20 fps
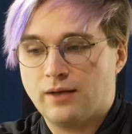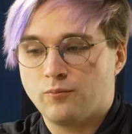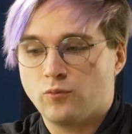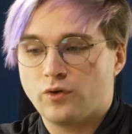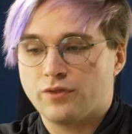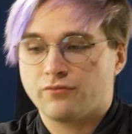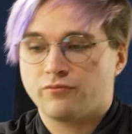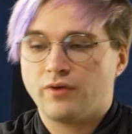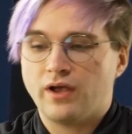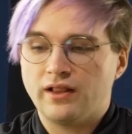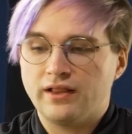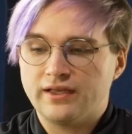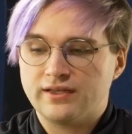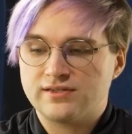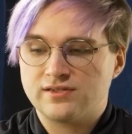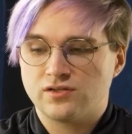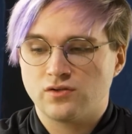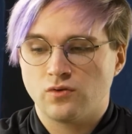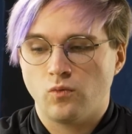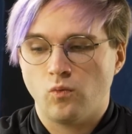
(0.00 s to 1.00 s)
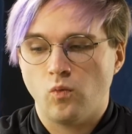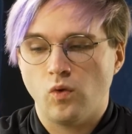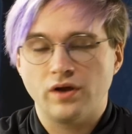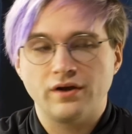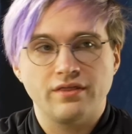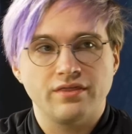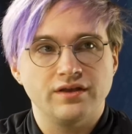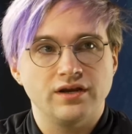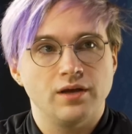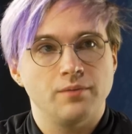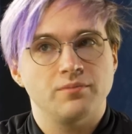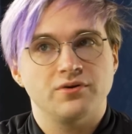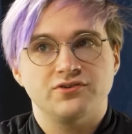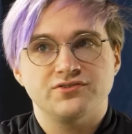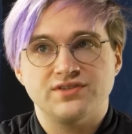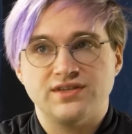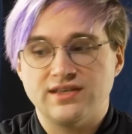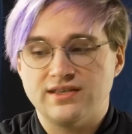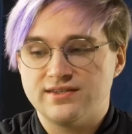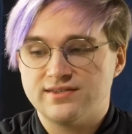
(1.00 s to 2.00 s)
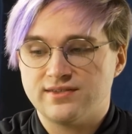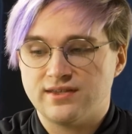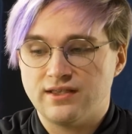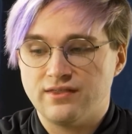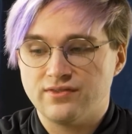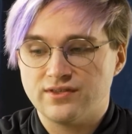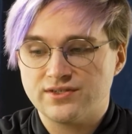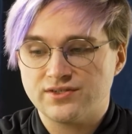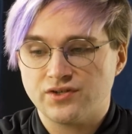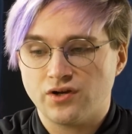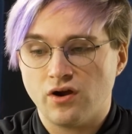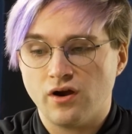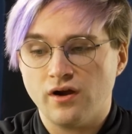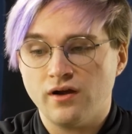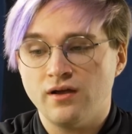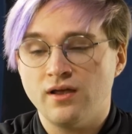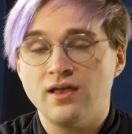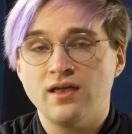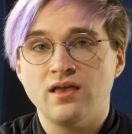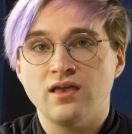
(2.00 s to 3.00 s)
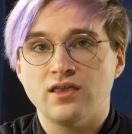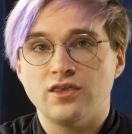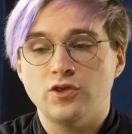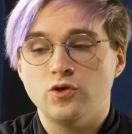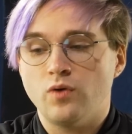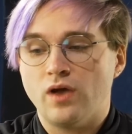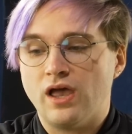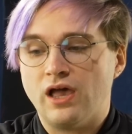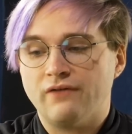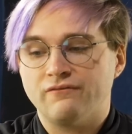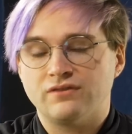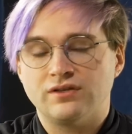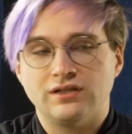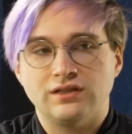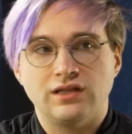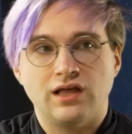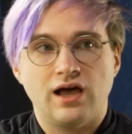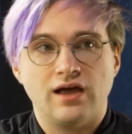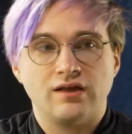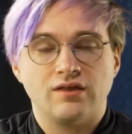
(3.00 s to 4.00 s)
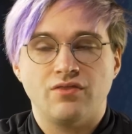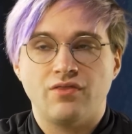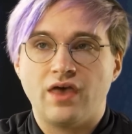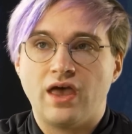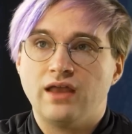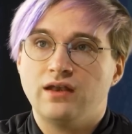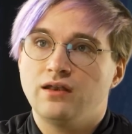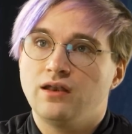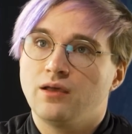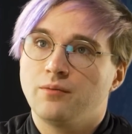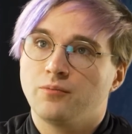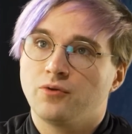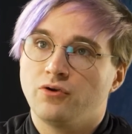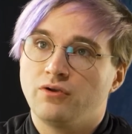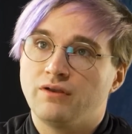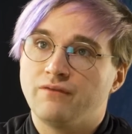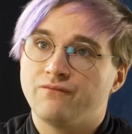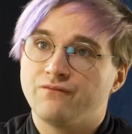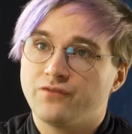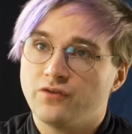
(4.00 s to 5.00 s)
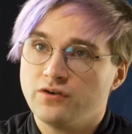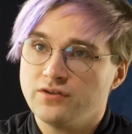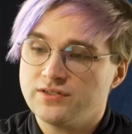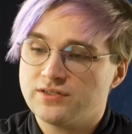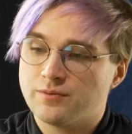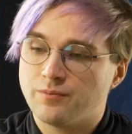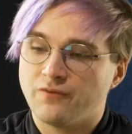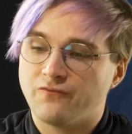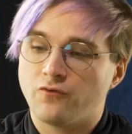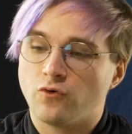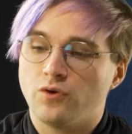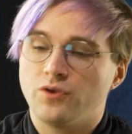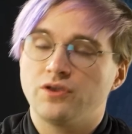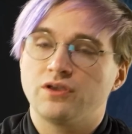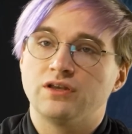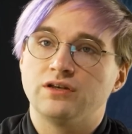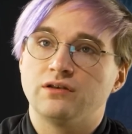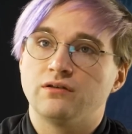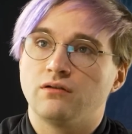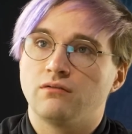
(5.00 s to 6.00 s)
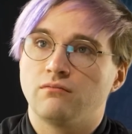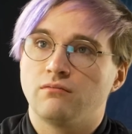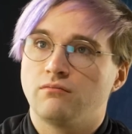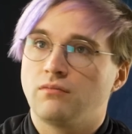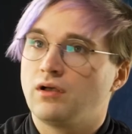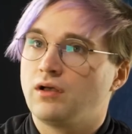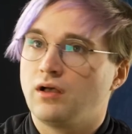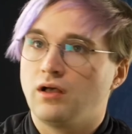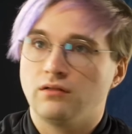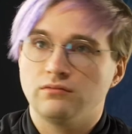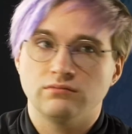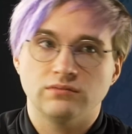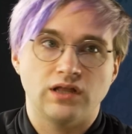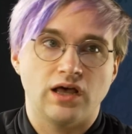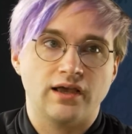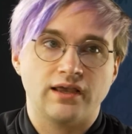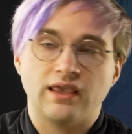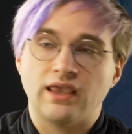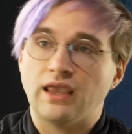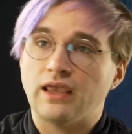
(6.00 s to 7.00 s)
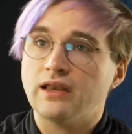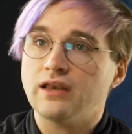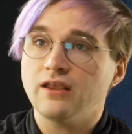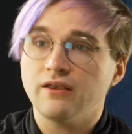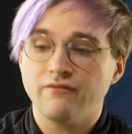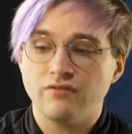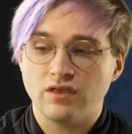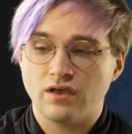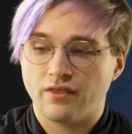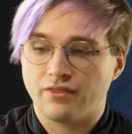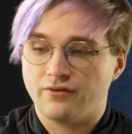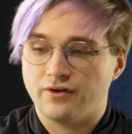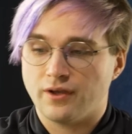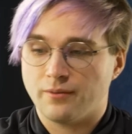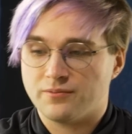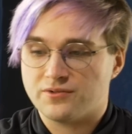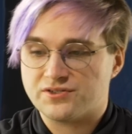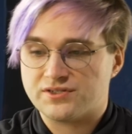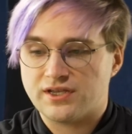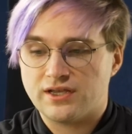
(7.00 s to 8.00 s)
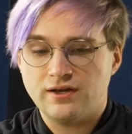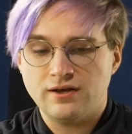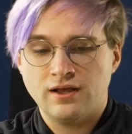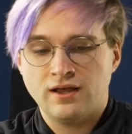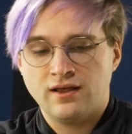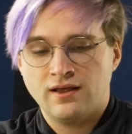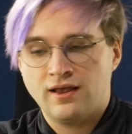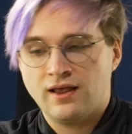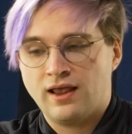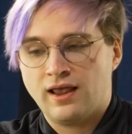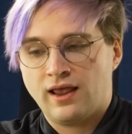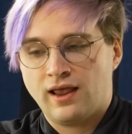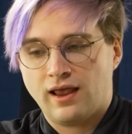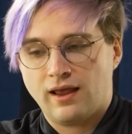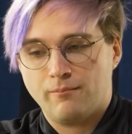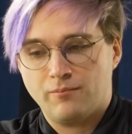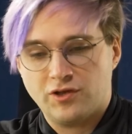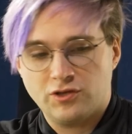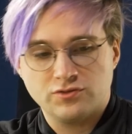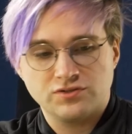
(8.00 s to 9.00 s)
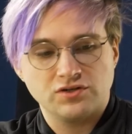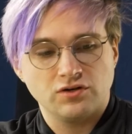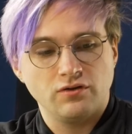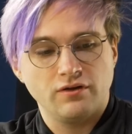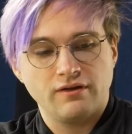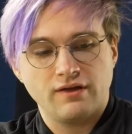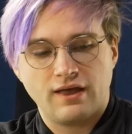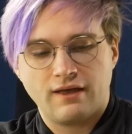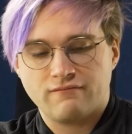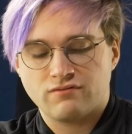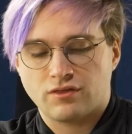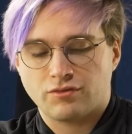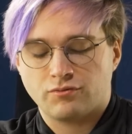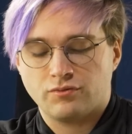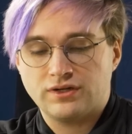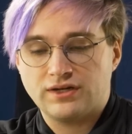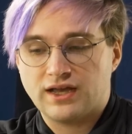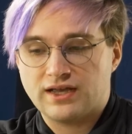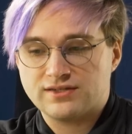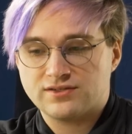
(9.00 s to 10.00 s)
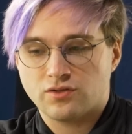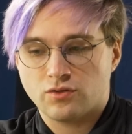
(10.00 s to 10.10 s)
With relics, one of the numbers is in the star. You have to lock that number in first before you can lock any of the other numbers in. But you still only have the 3 dice.